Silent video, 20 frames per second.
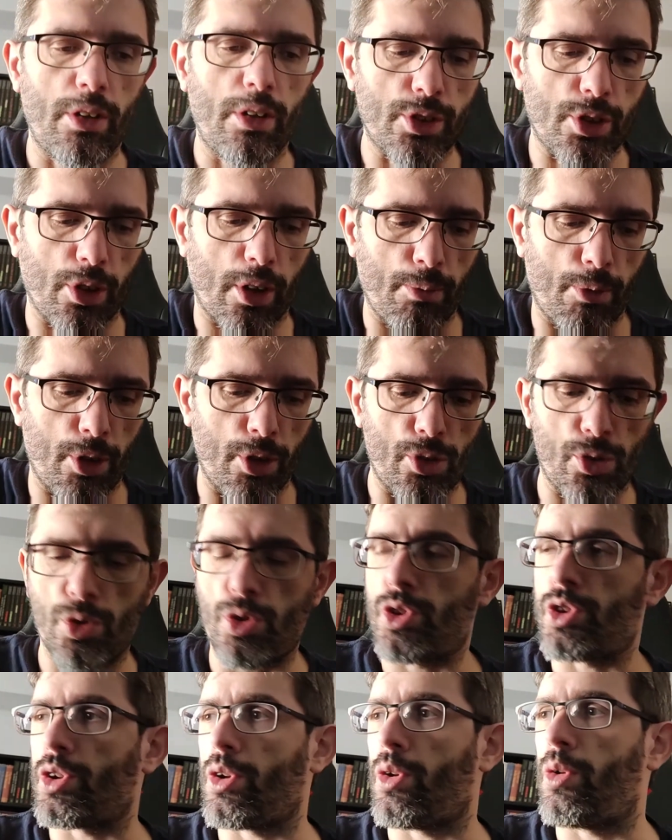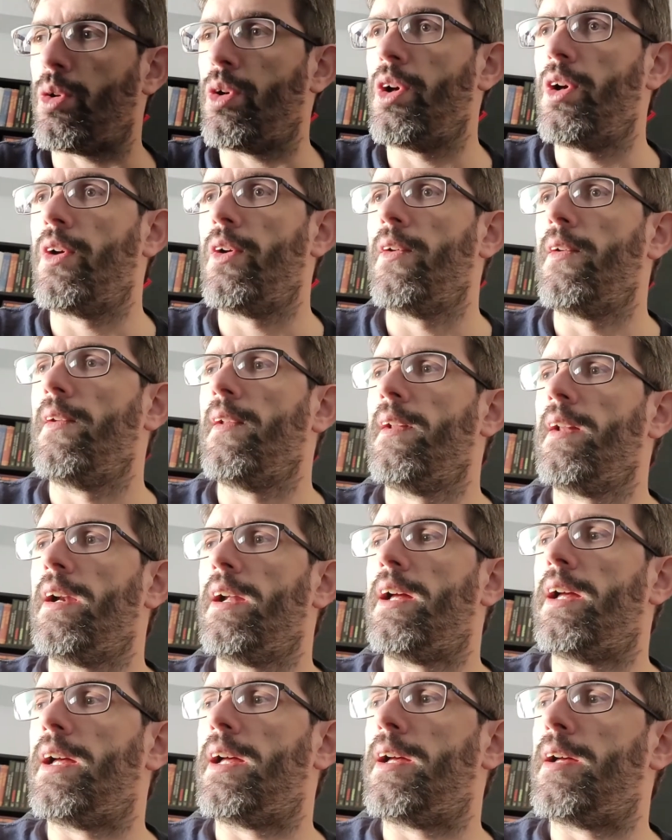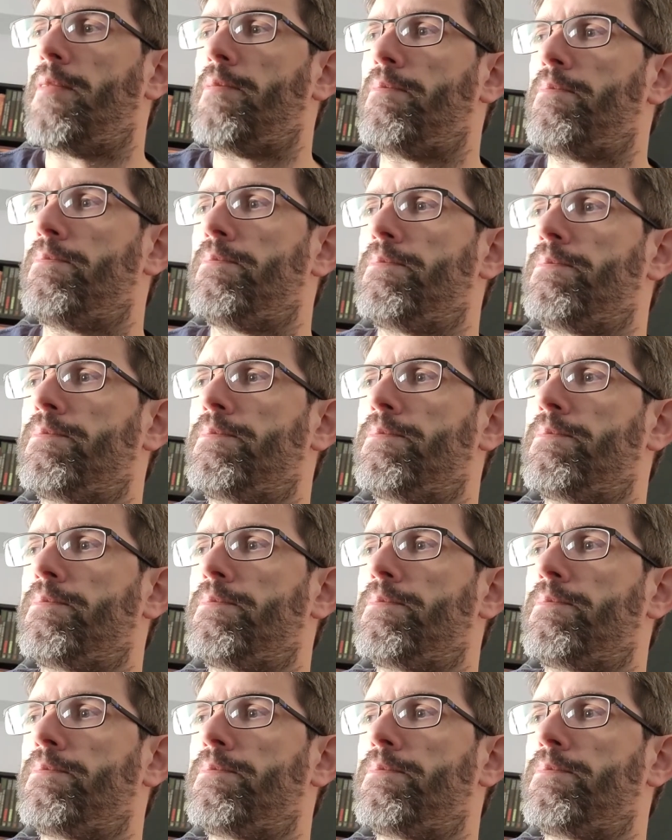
so I'm going to show um,